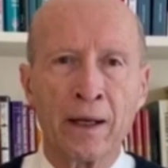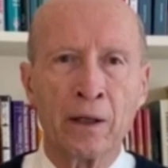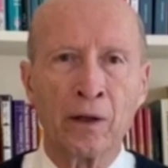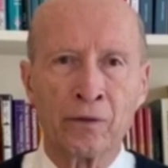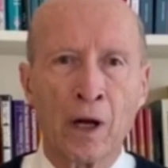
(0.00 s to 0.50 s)
to
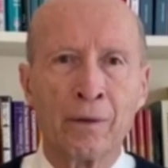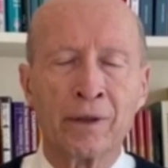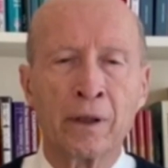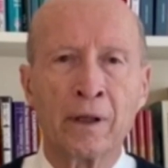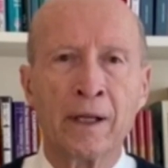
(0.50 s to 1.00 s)

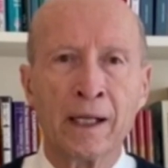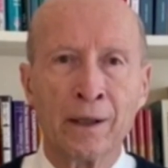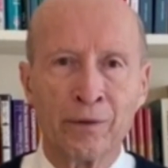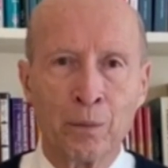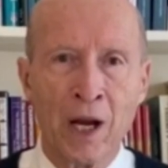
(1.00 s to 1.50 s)
discover
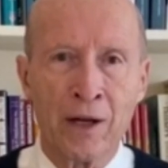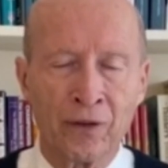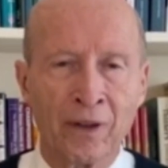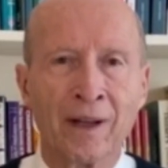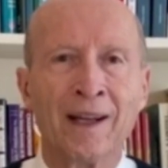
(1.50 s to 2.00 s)

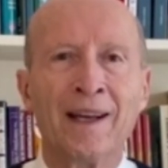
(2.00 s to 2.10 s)
information,